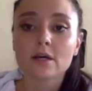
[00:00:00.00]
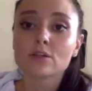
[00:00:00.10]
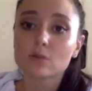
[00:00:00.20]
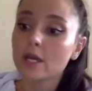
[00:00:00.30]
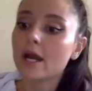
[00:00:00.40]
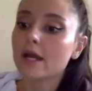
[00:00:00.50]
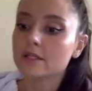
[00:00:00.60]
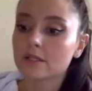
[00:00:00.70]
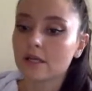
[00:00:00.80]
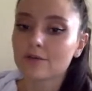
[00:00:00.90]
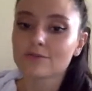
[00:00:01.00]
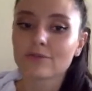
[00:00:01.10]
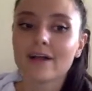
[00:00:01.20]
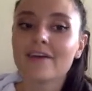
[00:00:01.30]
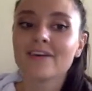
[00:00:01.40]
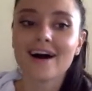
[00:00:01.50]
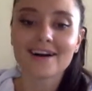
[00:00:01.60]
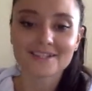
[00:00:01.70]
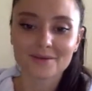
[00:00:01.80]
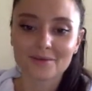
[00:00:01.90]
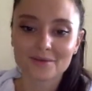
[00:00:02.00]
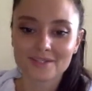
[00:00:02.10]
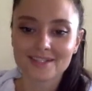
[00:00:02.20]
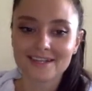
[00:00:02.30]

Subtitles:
So yeah, it's a useful life hack, so use it